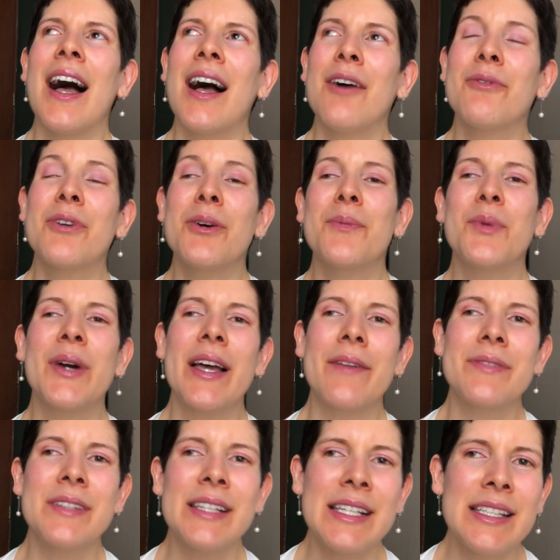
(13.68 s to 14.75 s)
From what I've
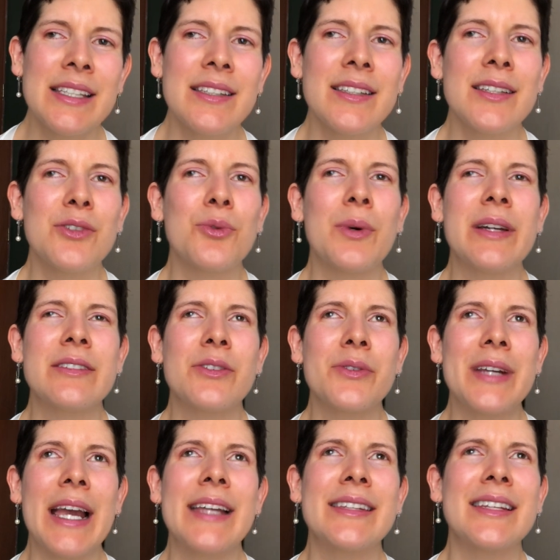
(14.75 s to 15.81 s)
seen, this was
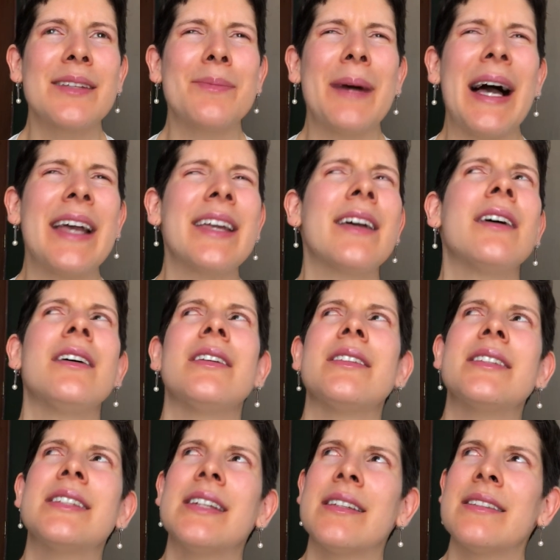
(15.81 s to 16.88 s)
created by
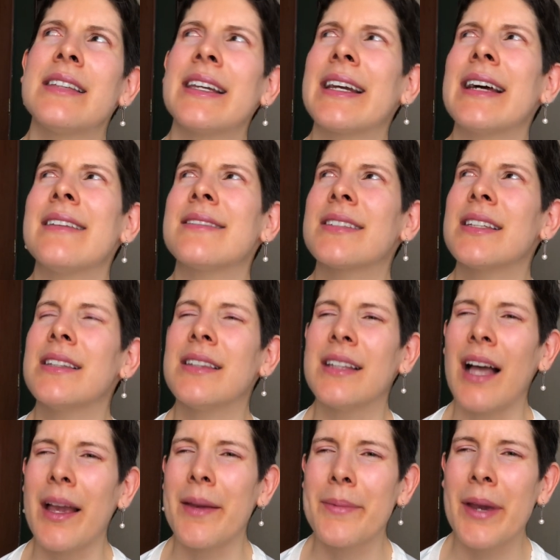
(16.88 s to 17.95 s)
Jessica's
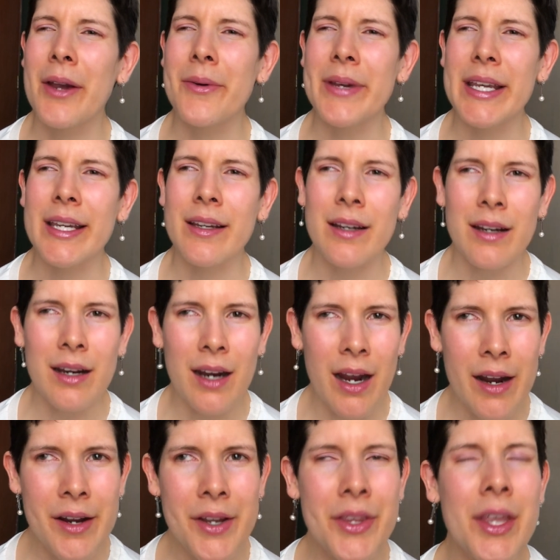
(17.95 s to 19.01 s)
Library
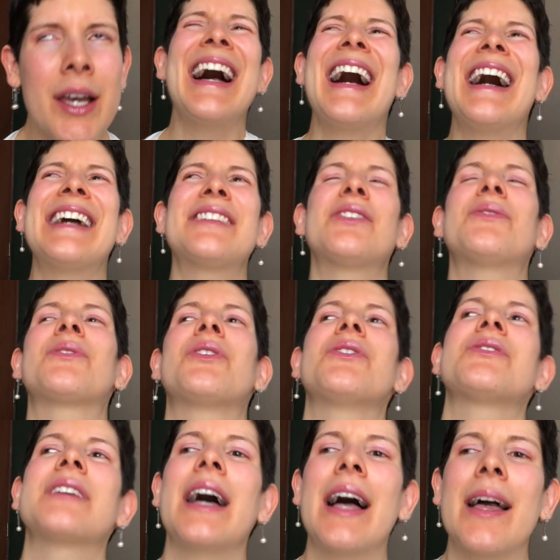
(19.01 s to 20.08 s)
Card, and of
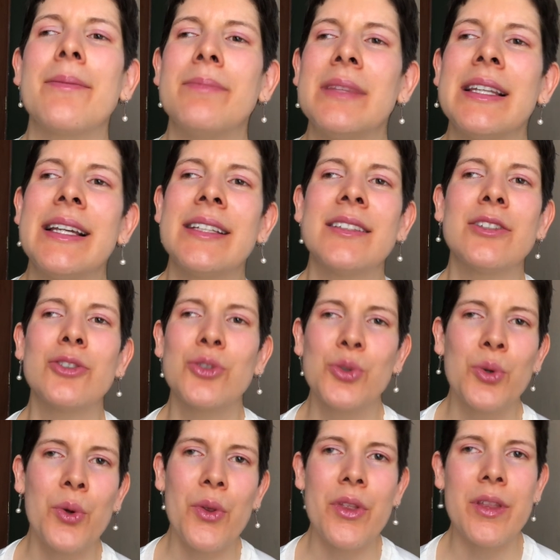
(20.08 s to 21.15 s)
course I'm late
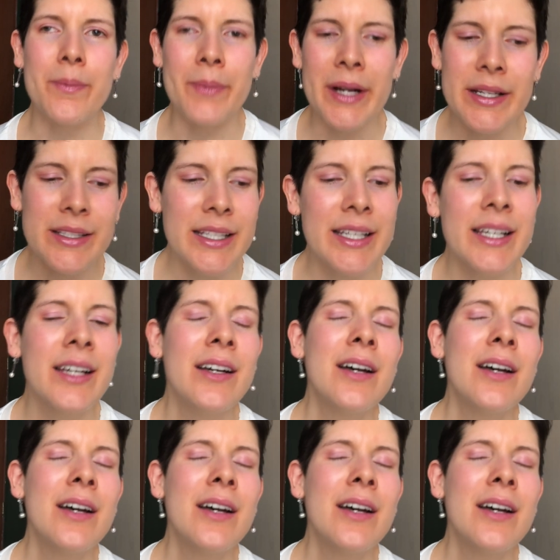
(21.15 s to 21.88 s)
to the party,